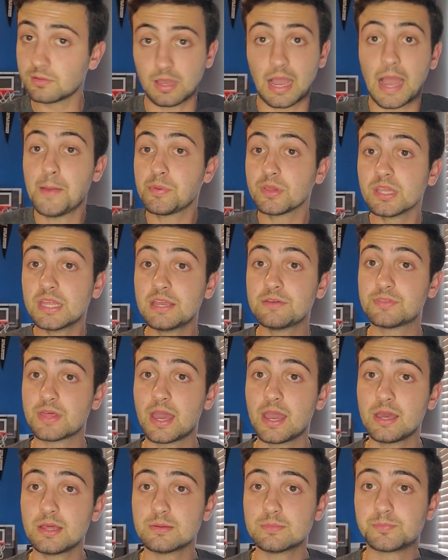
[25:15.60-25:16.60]
I believe
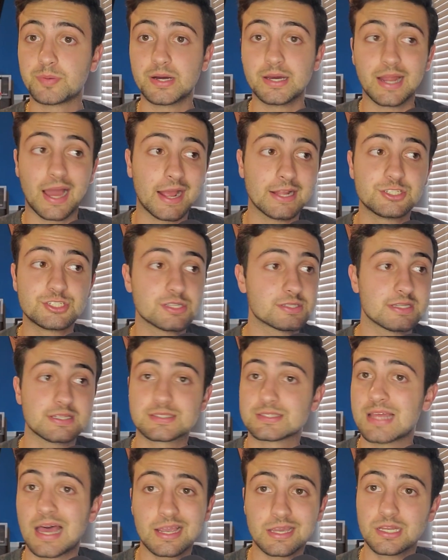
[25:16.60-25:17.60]
that, but
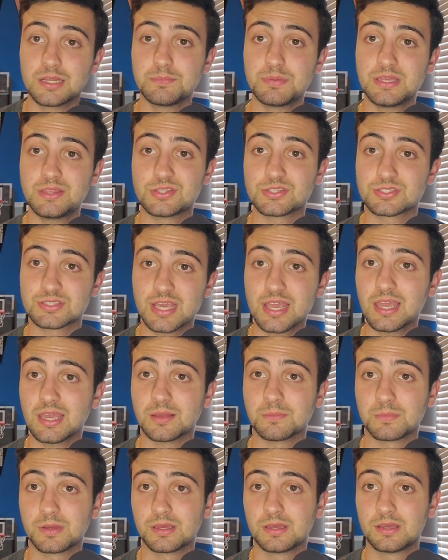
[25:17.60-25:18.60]
it's not going to be the
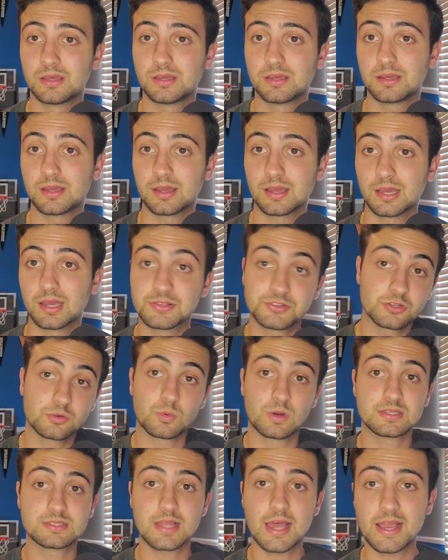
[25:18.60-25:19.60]
same as it
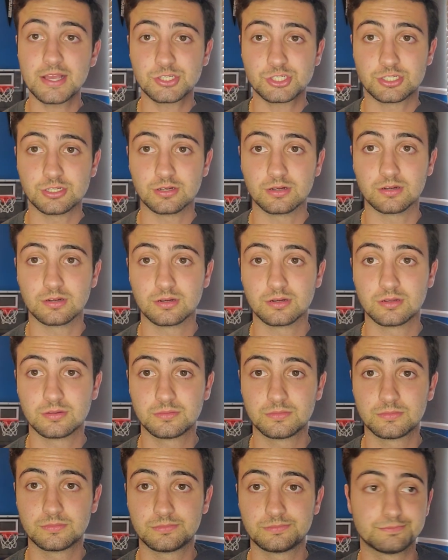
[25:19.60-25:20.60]
was last year.
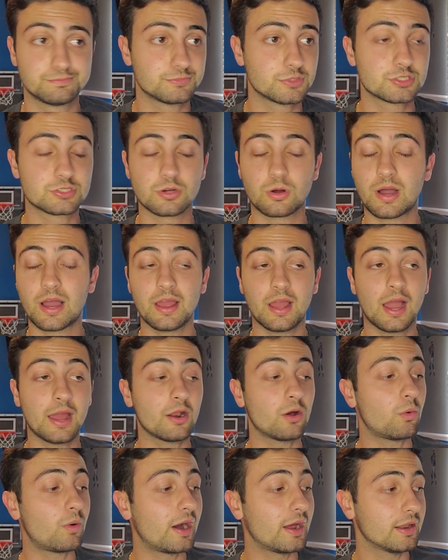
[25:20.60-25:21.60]
So I
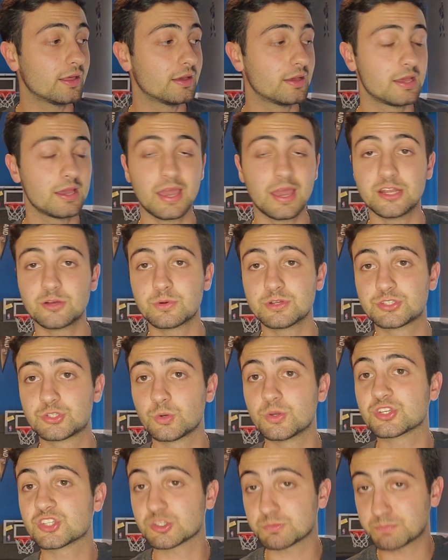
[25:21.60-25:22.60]
don't want anyone
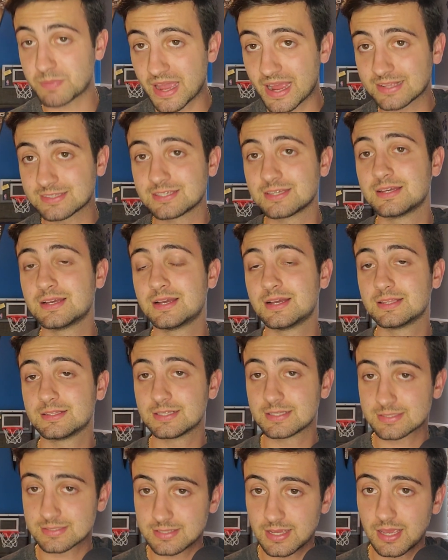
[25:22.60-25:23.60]
to expect
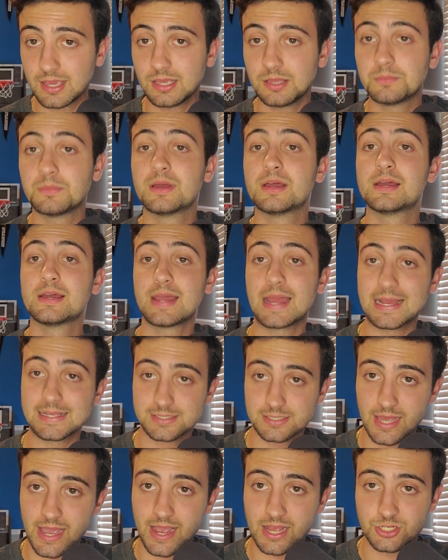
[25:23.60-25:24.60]
the same
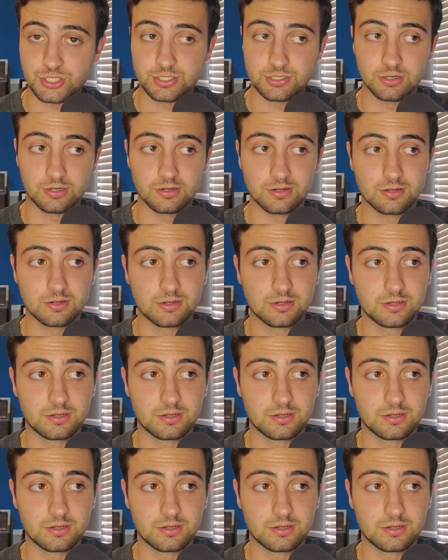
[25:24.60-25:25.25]
as last year.